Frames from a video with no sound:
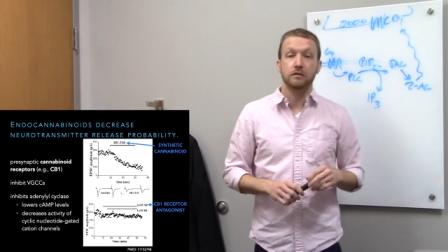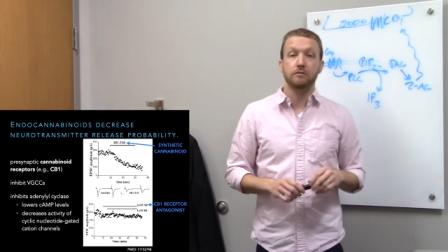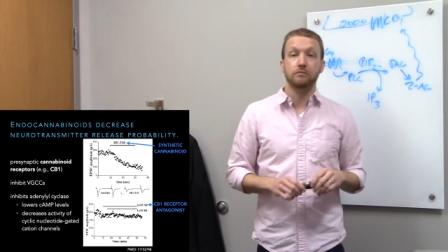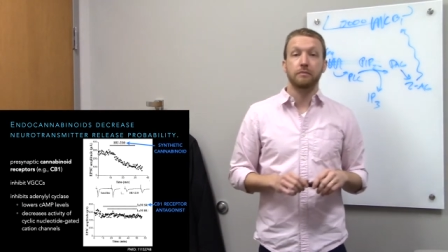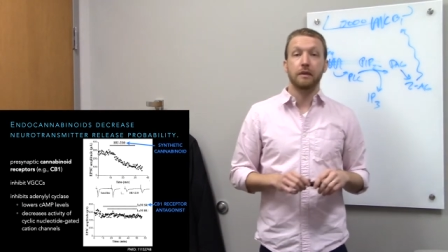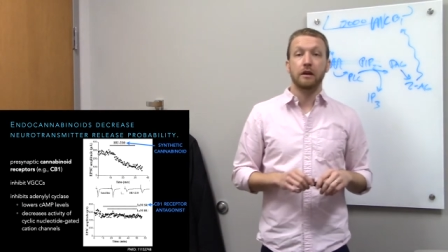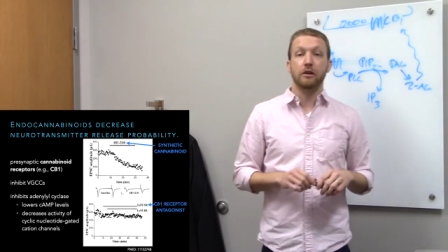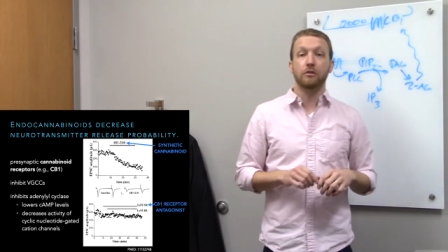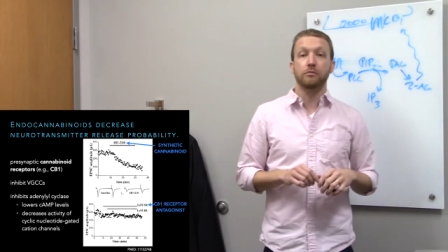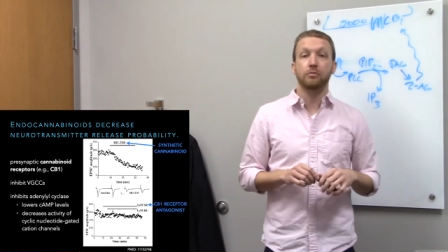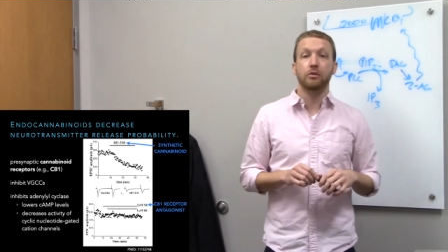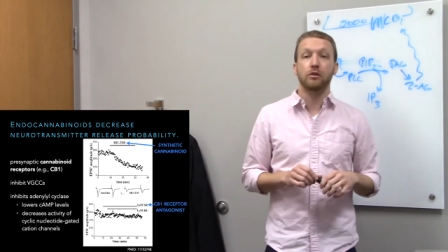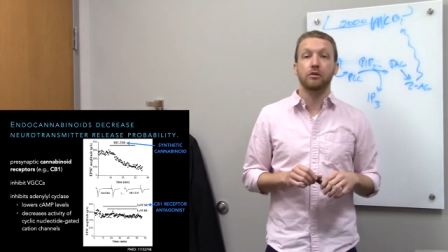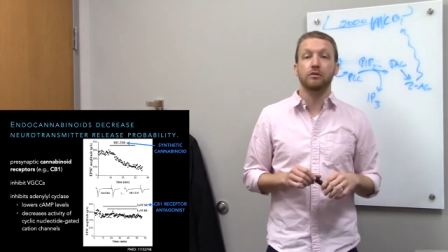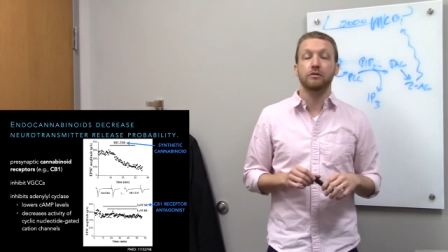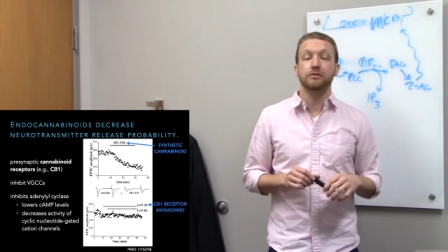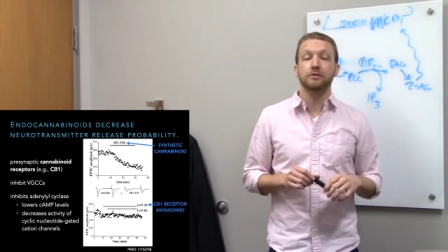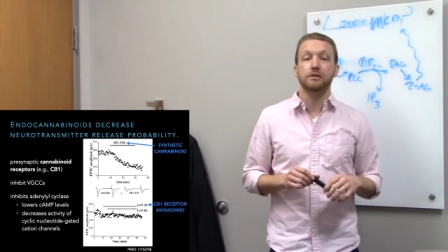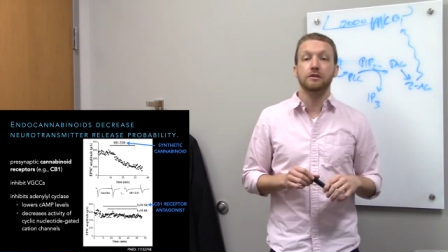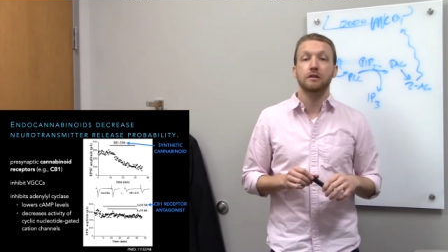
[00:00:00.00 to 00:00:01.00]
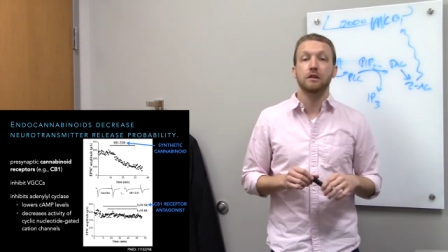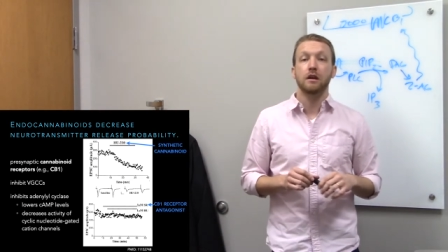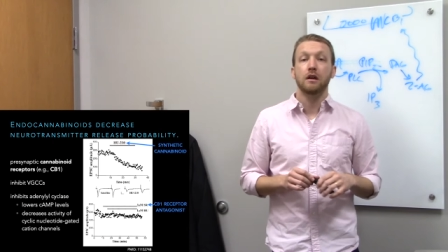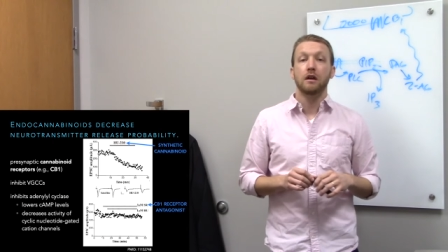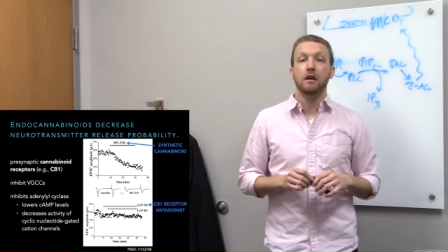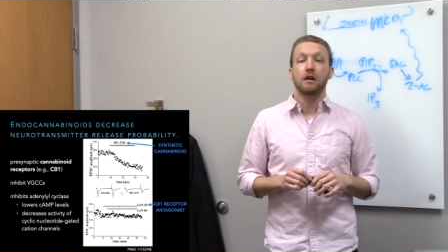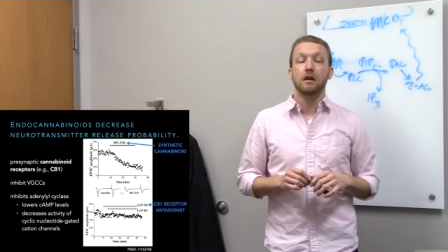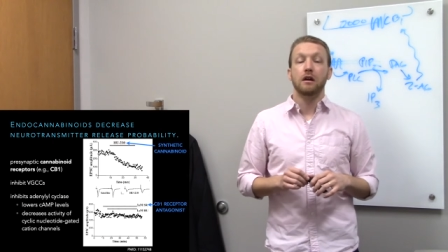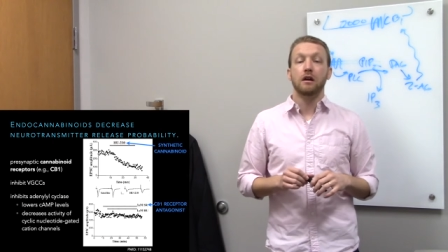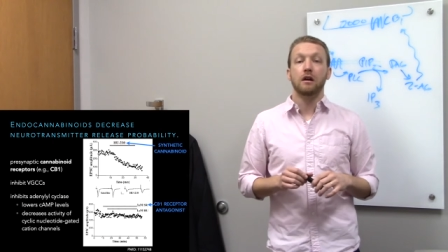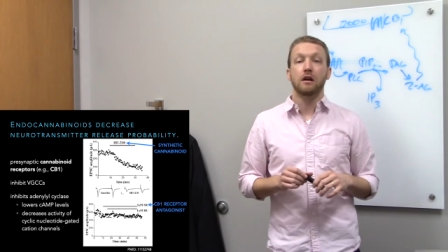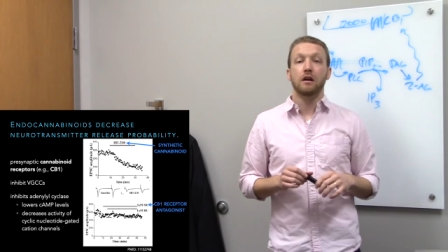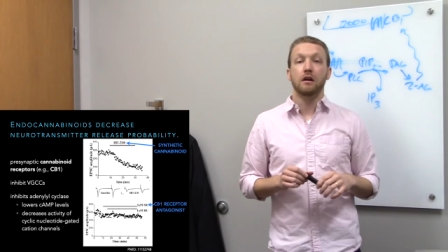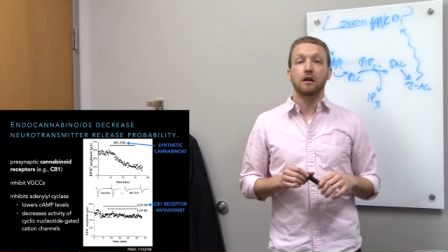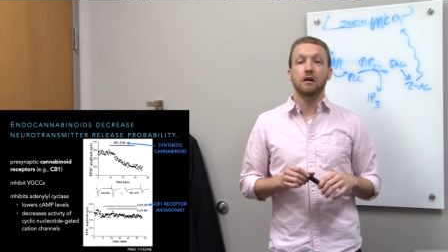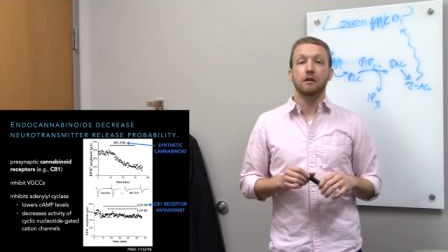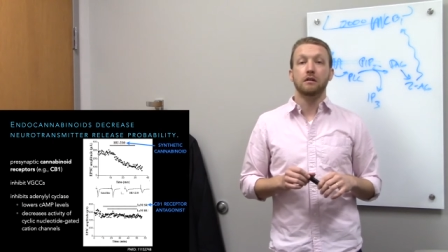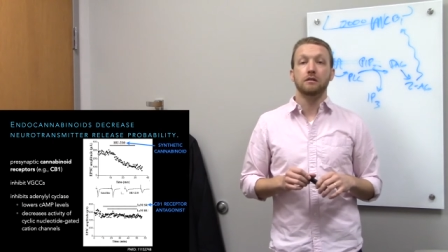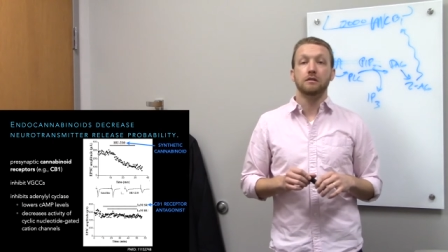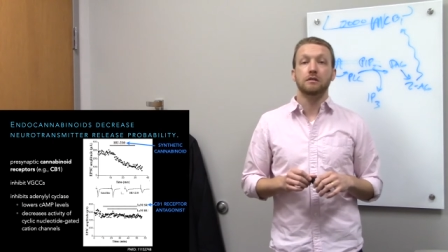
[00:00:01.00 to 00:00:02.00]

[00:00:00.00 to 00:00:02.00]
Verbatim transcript: Paired pulse uh,